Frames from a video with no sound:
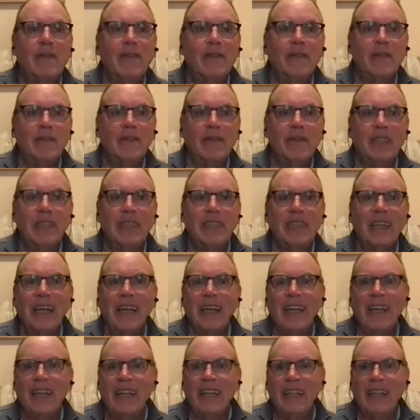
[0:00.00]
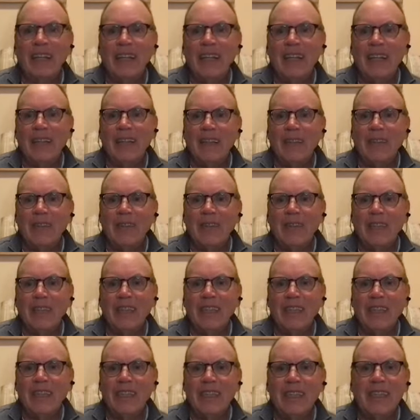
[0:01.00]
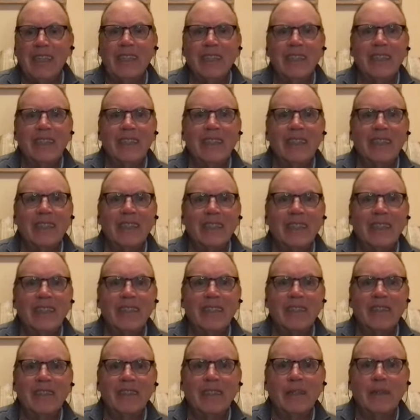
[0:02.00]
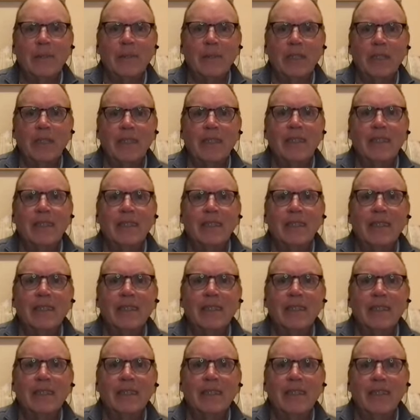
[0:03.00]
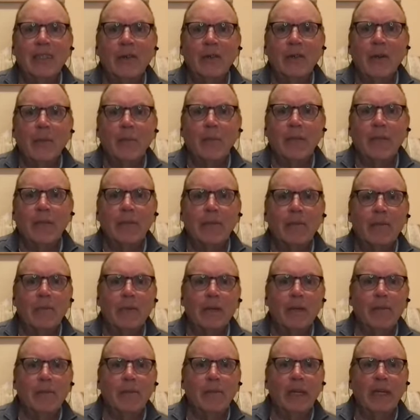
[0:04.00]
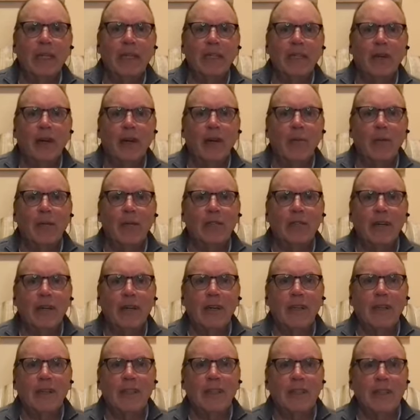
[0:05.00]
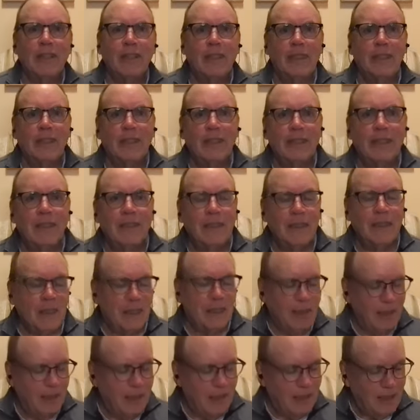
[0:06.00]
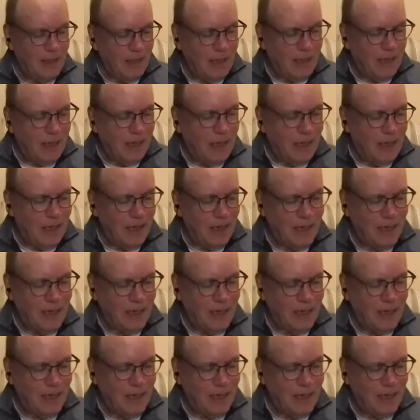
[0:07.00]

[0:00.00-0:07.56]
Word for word: What the hell? Really? Thanks, Adobe, interrupting my Dharma talk. Uh,